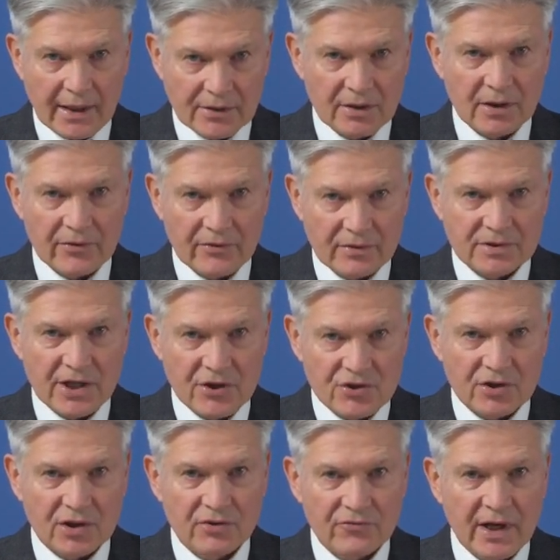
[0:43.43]
angular
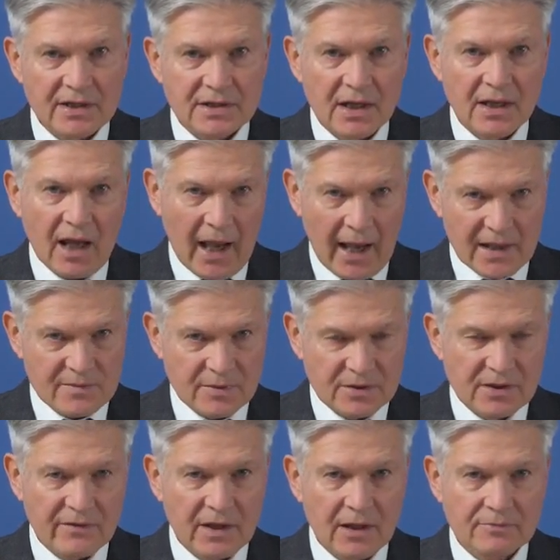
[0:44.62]
rotational rate has
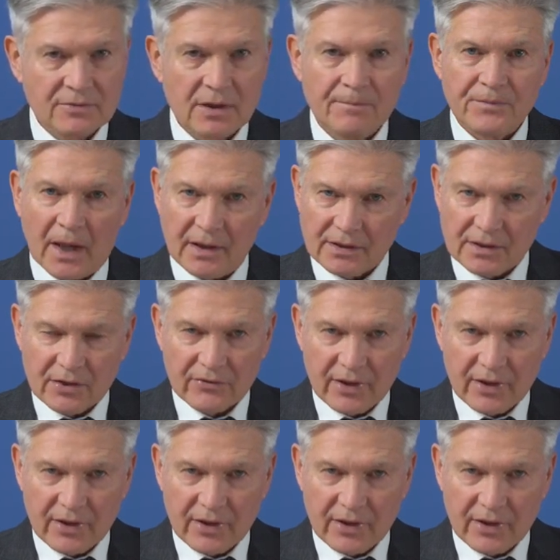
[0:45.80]
been developed and